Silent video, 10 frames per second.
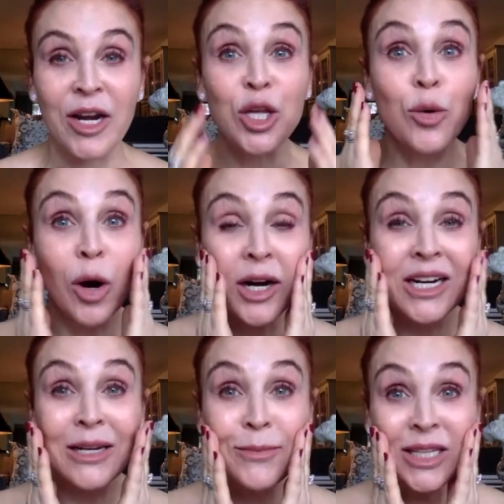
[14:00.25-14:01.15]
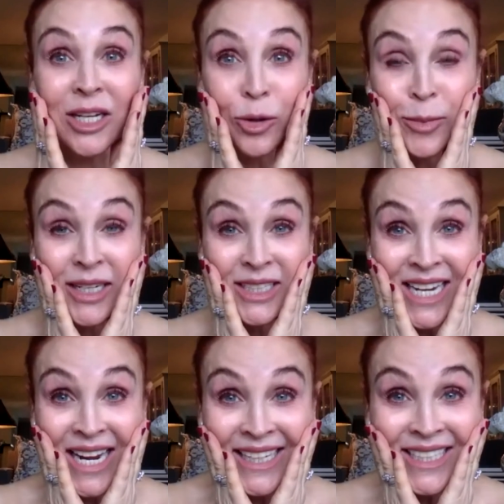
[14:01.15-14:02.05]
You are going to be a little bit
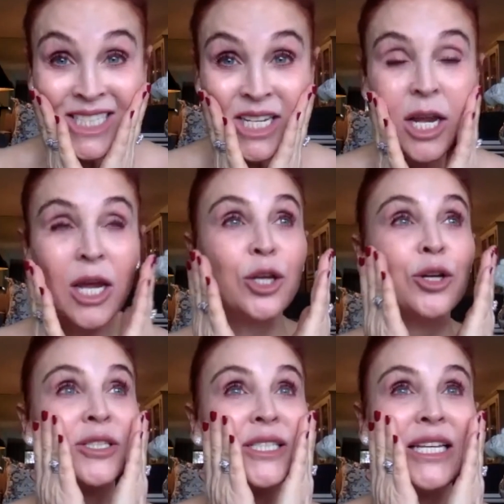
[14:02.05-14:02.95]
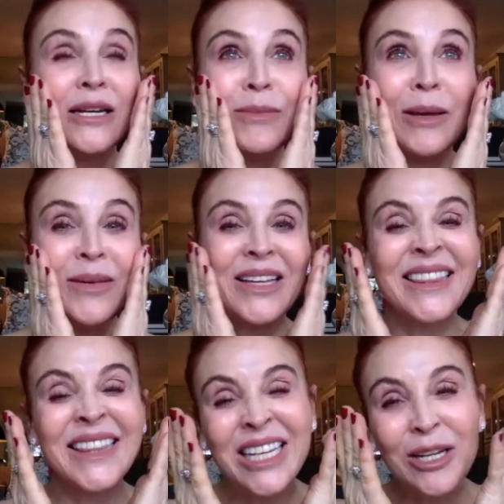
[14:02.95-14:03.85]
tight. Your skin may be a
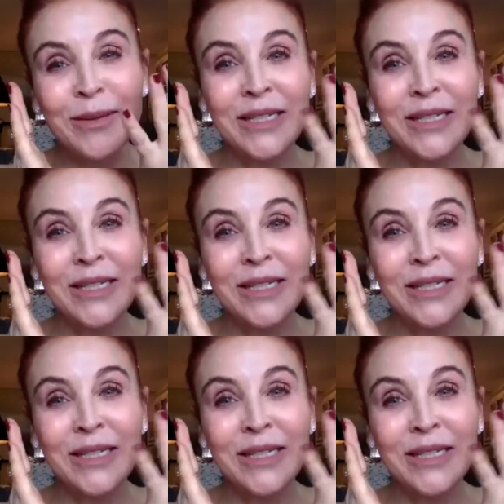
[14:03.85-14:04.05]
little bit